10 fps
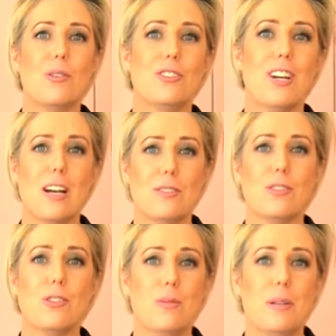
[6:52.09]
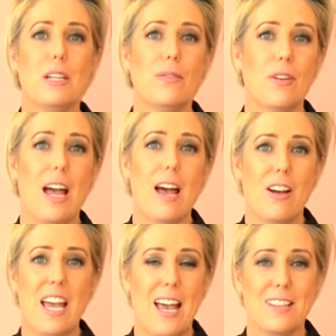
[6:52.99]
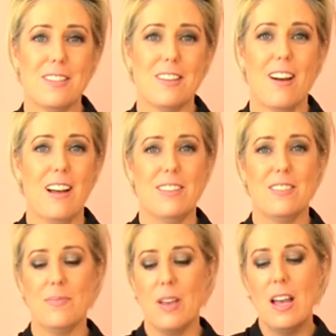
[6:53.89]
or just too big for our hand size.